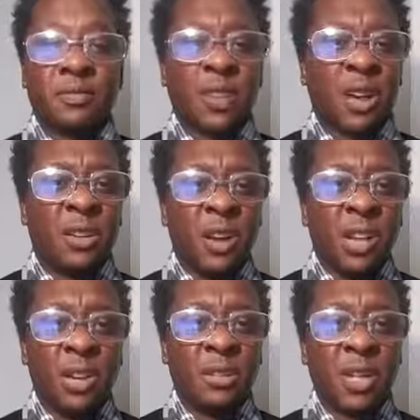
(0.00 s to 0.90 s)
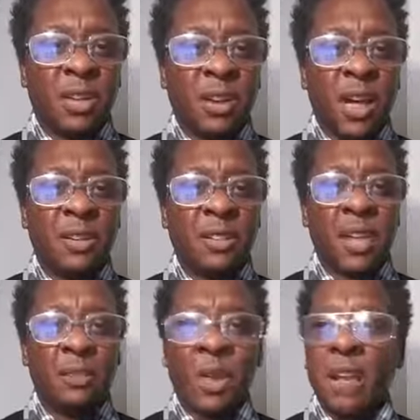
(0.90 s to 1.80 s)
How y'all didn't know that? How you
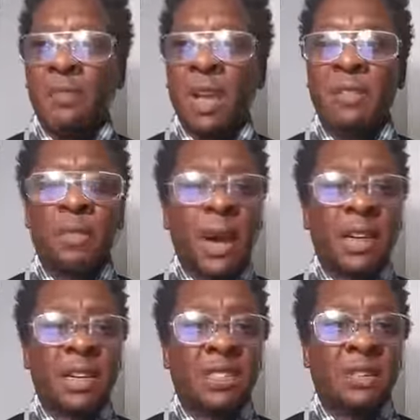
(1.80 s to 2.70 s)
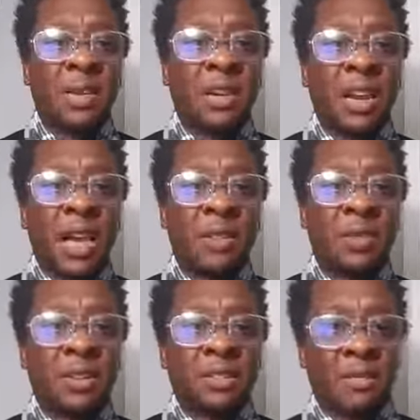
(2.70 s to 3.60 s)
think every, everybody gets to be alive
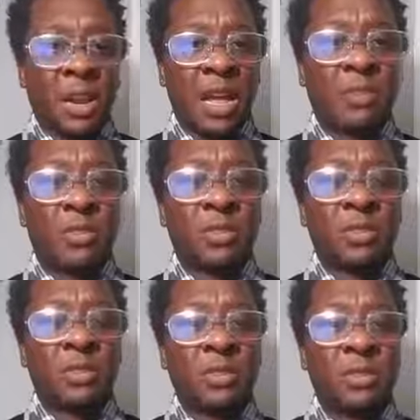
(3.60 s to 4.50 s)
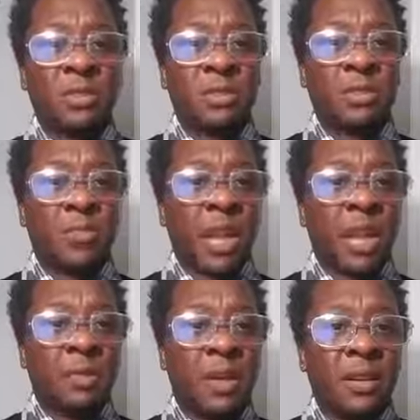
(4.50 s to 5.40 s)
because of black boys,
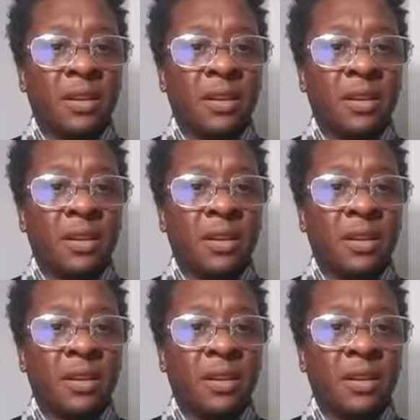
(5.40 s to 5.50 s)
black men?